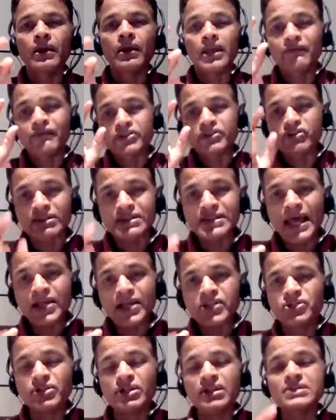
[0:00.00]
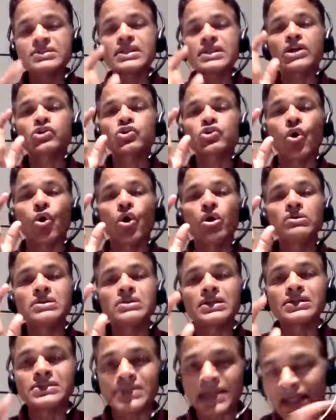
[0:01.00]
If a transaction is at all
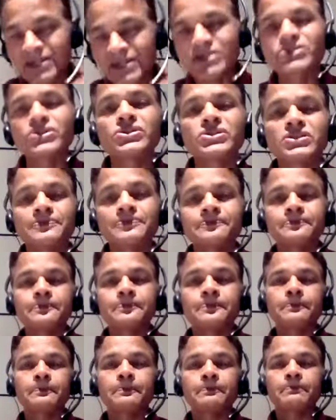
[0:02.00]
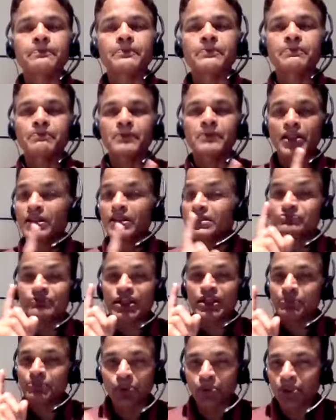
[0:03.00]
detected, that's a
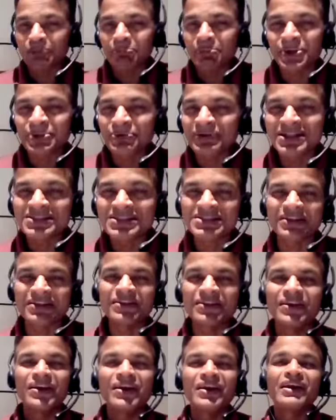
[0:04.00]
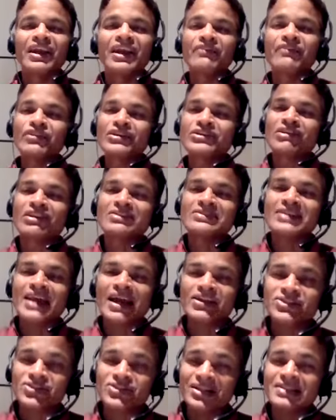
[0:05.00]
very important point to understand. If a
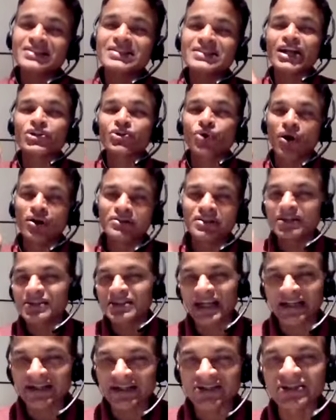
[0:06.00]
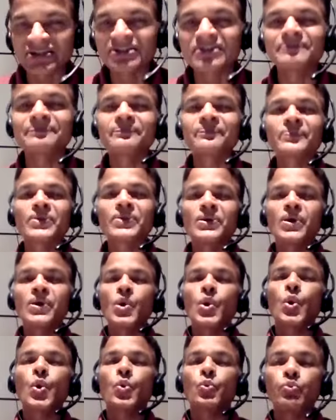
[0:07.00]
transaction is at all detected,
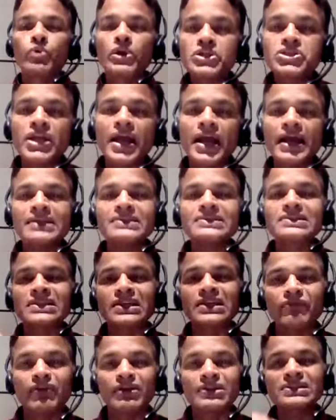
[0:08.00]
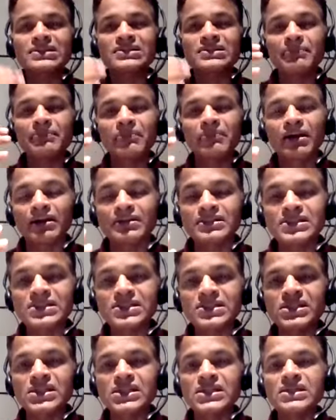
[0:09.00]
which has given some
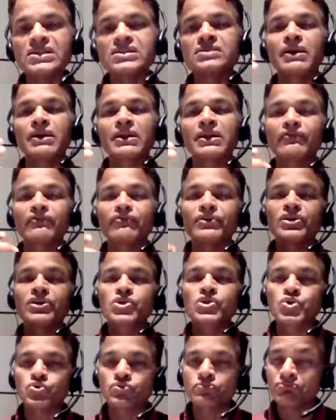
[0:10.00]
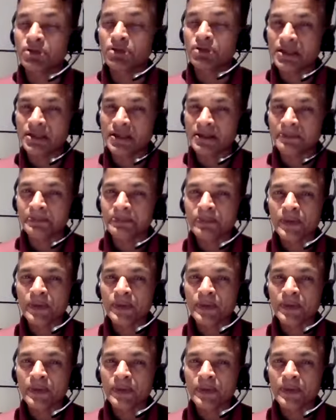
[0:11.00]
concealed benefit to me,